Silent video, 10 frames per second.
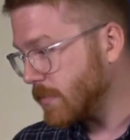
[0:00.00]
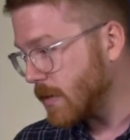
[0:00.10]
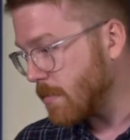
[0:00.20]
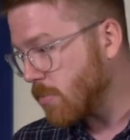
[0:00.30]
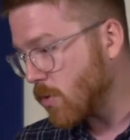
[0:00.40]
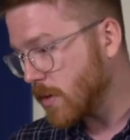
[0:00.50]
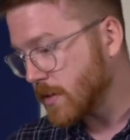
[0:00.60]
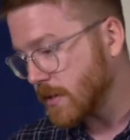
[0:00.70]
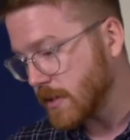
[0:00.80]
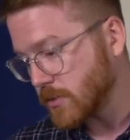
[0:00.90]
important
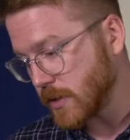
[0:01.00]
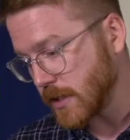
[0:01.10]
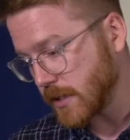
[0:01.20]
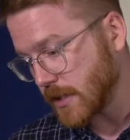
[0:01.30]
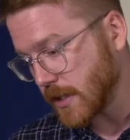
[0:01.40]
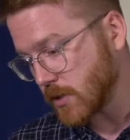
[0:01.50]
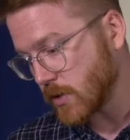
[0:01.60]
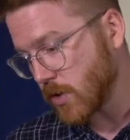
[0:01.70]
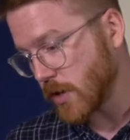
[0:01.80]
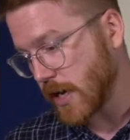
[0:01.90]
things we need to take
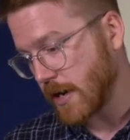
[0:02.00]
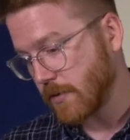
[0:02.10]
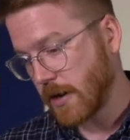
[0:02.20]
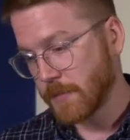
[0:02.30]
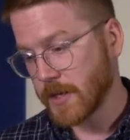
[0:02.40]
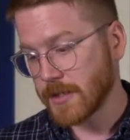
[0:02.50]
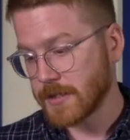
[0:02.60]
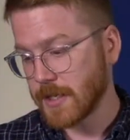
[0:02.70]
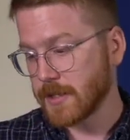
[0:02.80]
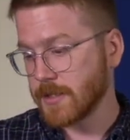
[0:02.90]
note at, I'm going to
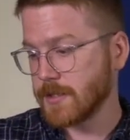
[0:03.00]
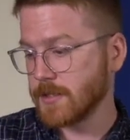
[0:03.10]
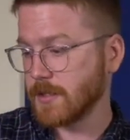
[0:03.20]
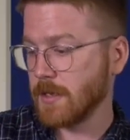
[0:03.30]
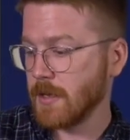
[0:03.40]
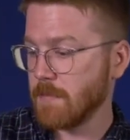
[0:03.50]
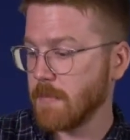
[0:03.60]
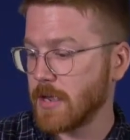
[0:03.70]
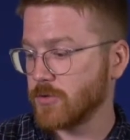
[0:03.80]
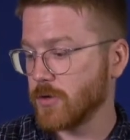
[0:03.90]
set this
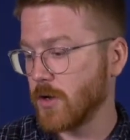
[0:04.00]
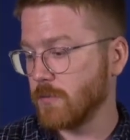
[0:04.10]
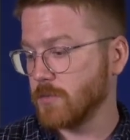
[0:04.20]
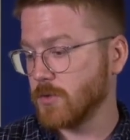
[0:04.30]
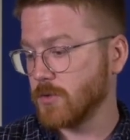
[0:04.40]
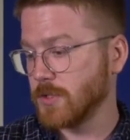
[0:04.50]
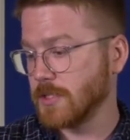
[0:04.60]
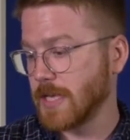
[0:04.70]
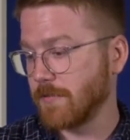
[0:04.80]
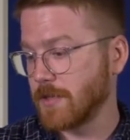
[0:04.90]
metronome to
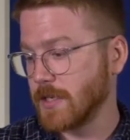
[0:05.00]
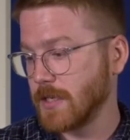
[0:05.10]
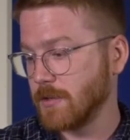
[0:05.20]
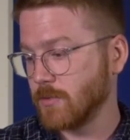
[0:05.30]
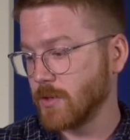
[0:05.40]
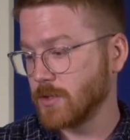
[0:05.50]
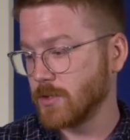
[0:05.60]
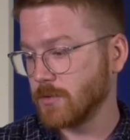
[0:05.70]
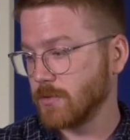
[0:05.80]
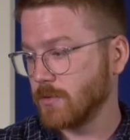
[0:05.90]
70, which